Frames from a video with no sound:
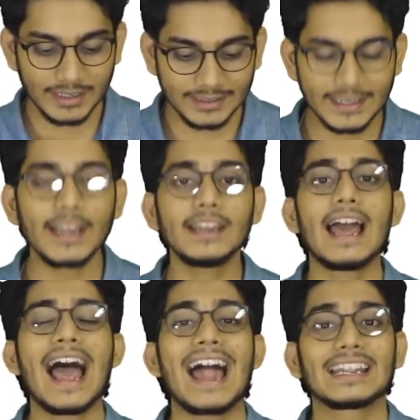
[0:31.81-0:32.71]
then
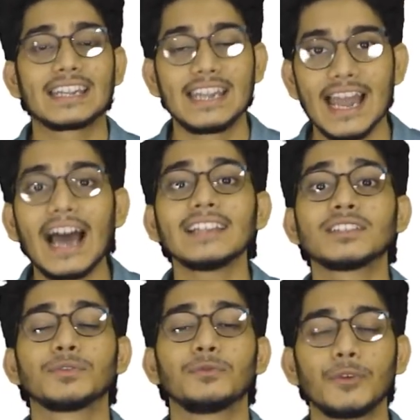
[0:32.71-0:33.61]
at last
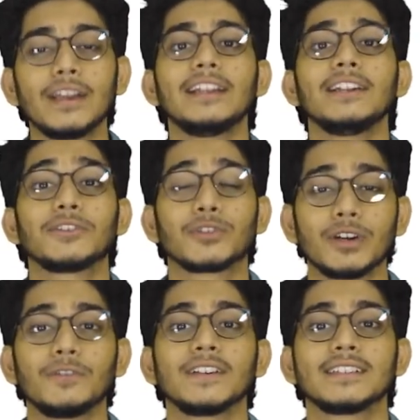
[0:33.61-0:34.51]
we'll
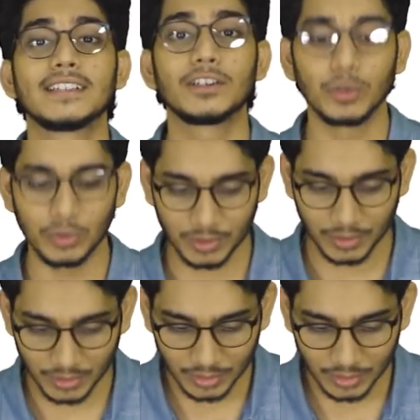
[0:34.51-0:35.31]
traverse the route.